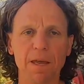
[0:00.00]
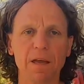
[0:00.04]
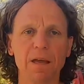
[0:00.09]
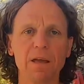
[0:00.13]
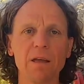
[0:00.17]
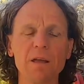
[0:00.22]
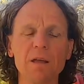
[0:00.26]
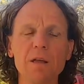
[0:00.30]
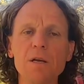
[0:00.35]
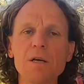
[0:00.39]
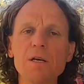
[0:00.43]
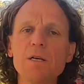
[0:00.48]
Okay,
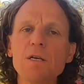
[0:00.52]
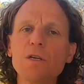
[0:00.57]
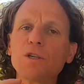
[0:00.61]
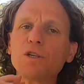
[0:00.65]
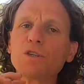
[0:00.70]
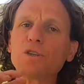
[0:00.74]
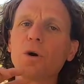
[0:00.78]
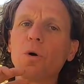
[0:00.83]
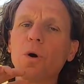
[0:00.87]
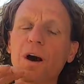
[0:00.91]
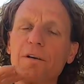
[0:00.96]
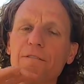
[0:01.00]

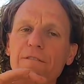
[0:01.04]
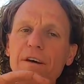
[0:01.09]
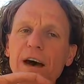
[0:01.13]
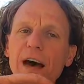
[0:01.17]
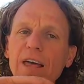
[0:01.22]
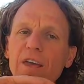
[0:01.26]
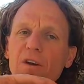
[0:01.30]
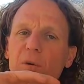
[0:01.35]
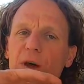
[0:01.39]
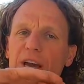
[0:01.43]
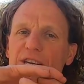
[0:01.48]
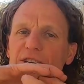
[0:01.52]
so
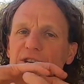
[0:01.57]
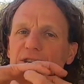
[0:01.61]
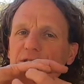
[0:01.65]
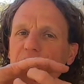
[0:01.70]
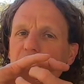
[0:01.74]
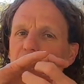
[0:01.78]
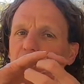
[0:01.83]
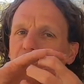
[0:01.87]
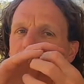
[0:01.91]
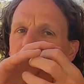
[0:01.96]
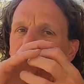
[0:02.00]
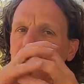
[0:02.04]
evaluations
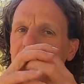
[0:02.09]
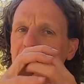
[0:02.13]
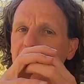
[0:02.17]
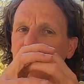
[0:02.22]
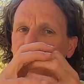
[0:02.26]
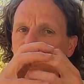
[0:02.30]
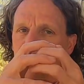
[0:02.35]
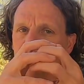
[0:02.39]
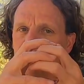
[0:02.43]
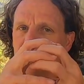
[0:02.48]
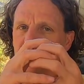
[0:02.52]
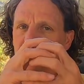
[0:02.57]

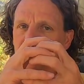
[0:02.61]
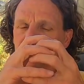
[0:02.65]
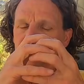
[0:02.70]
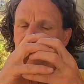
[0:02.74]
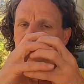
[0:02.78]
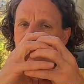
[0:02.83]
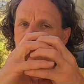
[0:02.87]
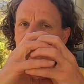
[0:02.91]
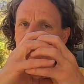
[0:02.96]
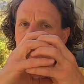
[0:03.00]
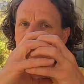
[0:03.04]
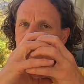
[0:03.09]
around,
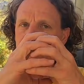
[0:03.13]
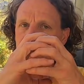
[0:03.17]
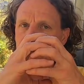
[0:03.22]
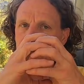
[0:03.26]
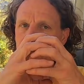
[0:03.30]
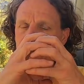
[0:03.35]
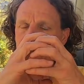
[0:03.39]
right?